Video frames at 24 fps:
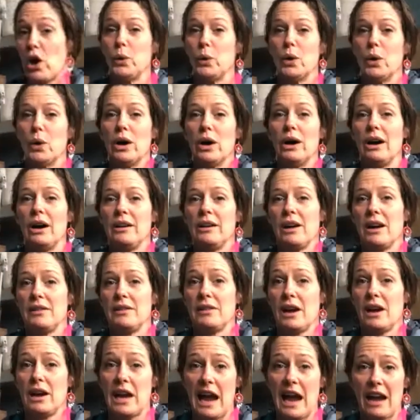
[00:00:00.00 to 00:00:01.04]

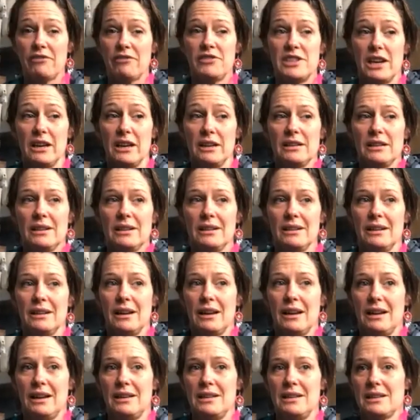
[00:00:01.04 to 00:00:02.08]
I have done,
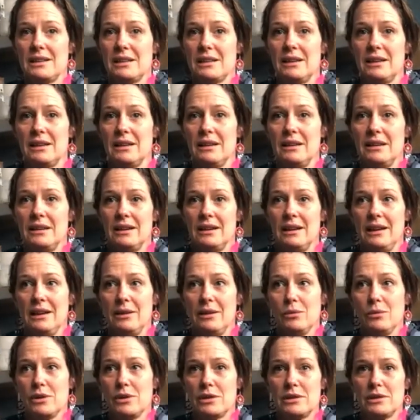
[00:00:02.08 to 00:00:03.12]
and
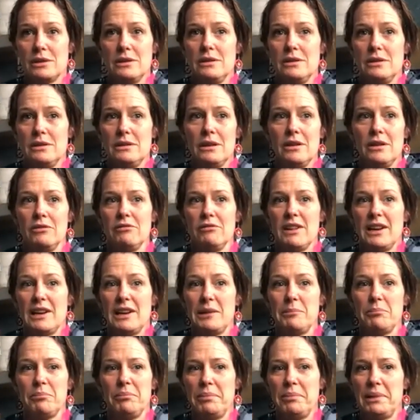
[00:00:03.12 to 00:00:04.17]
it wasn't a
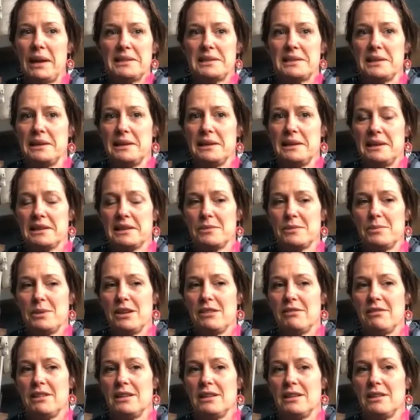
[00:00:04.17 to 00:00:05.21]
very pleasant
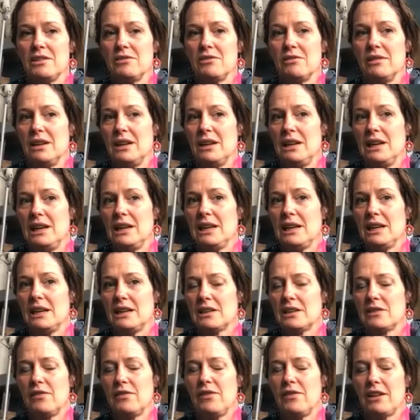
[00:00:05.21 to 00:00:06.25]
experience, really.
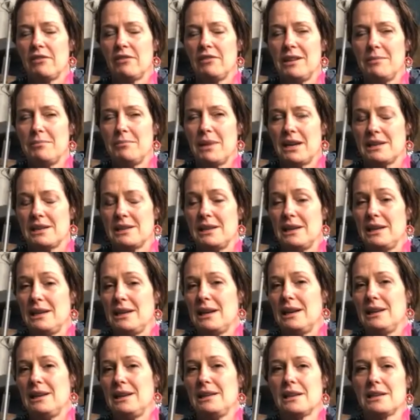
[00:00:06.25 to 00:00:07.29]
It's very messy.
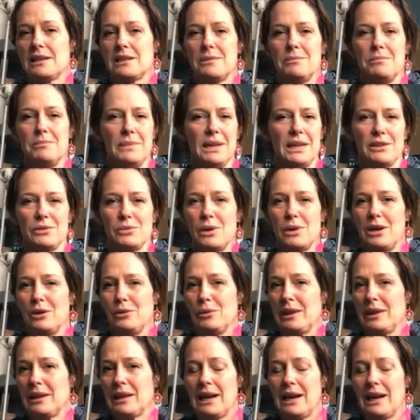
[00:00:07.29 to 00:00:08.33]
It doesn't mix well
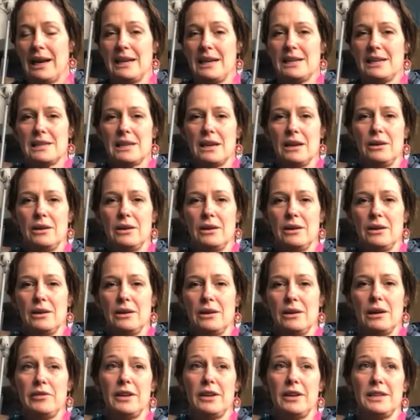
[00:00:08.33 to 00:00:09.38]
with clay. So
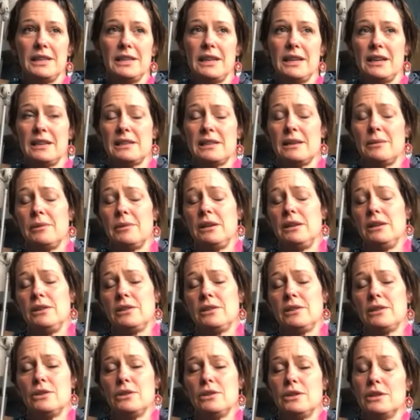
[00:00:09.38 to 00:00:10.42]
I prefer to get
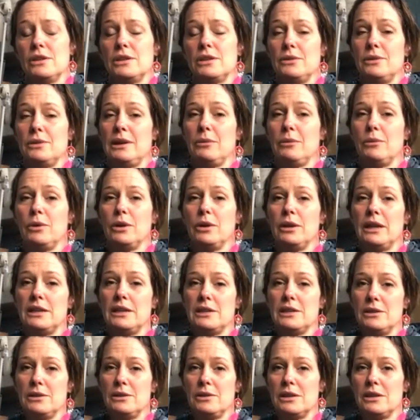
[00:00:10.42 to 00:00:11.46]
someone who's good at doing
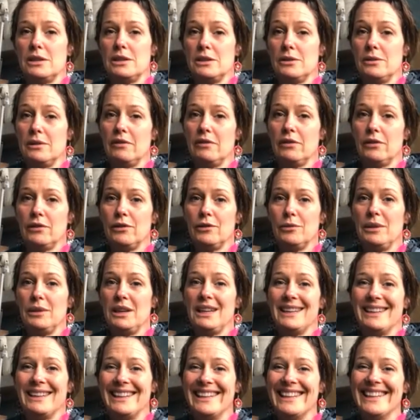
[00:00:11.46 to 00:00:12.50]
what they do to do it for
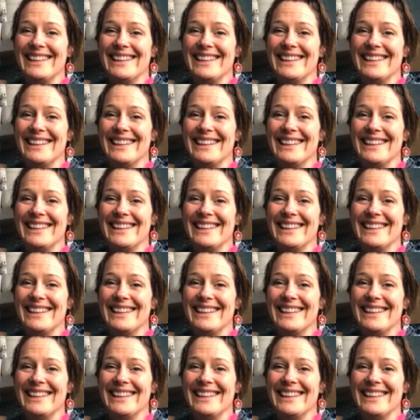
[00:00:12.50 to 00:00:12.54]
me.